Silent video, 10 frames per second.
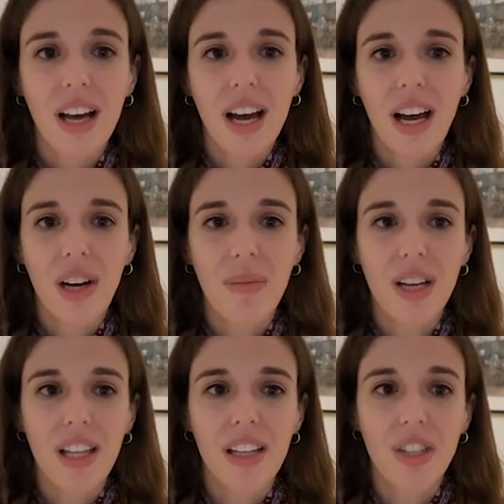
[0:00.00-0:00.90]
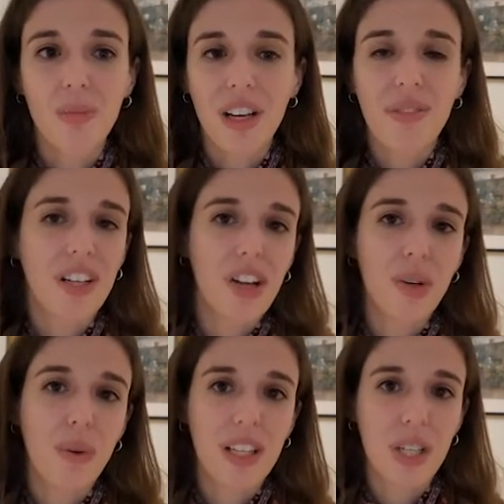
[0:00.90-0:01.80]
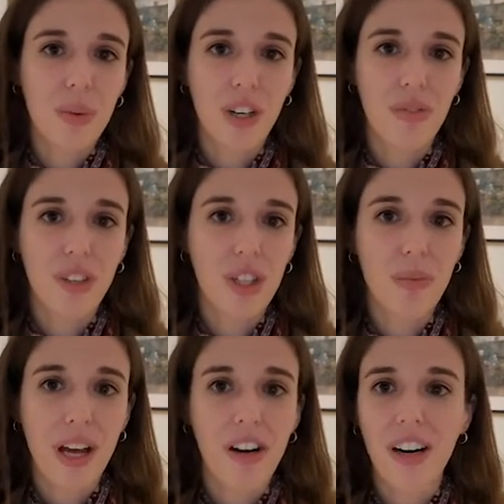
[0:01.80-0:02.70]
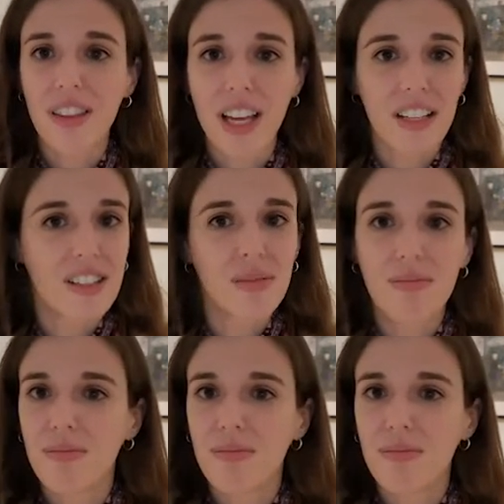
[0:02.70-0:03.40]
and you might find other ways that work for you better, and that is